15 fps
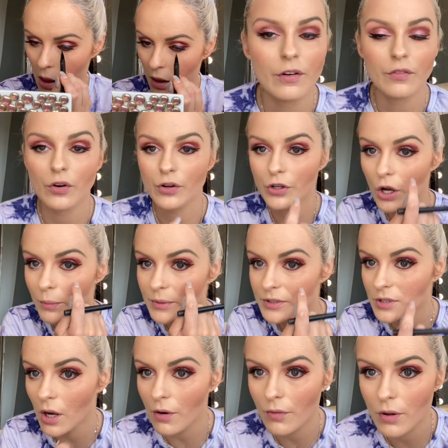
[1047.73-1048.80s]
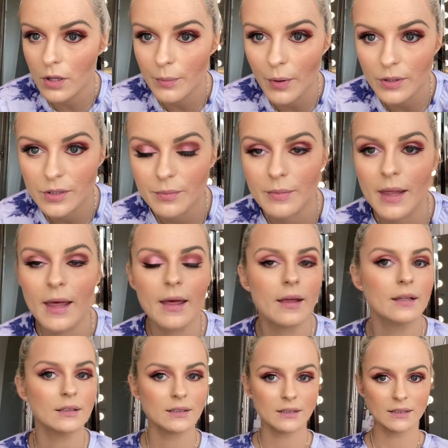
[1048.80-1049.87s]
I've got no mascara on the bottom
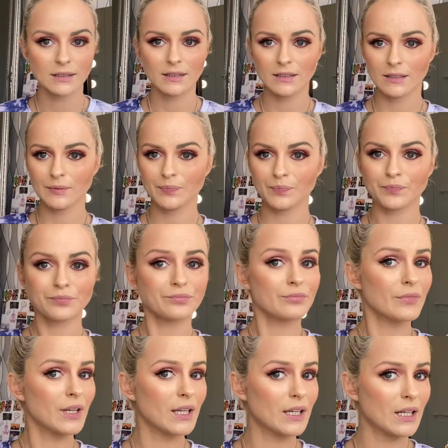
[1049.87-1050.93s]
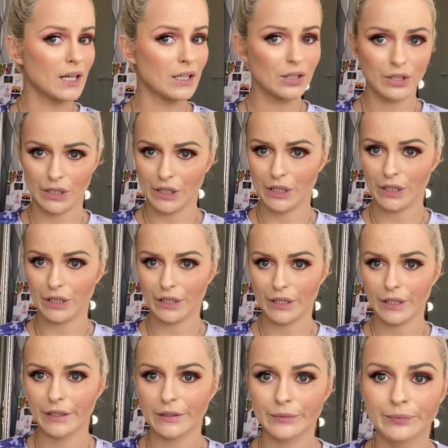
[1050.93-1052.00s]
there. It ain't looking good,
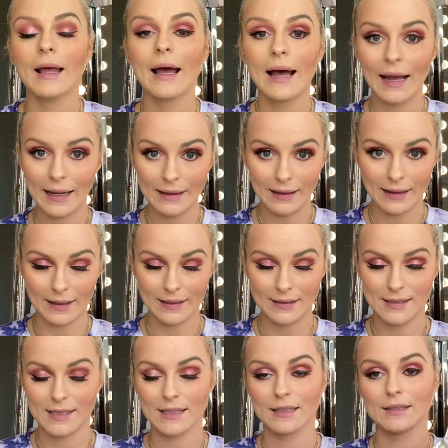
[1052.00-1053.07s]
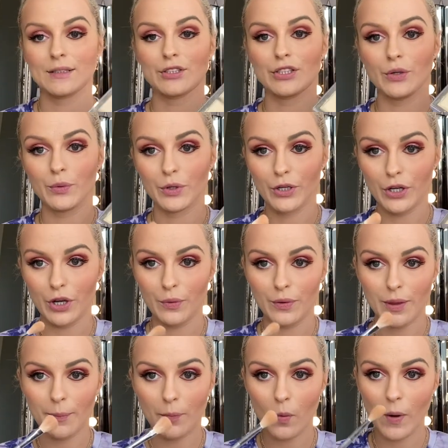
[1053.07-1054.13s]
hun. Highlight. So we're gonna go
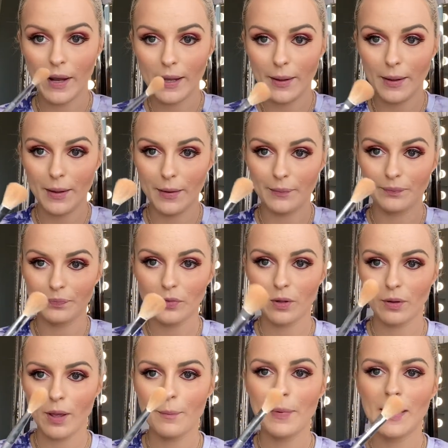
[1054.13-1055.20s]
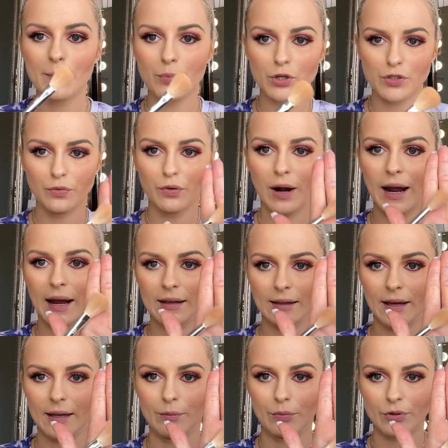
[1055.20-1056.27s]
with quite a big brush for a
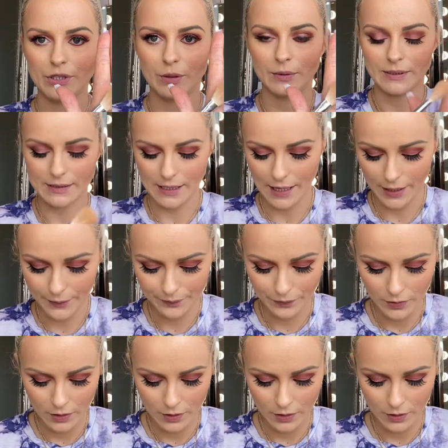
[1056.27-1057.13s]
highlighting brush, I would say.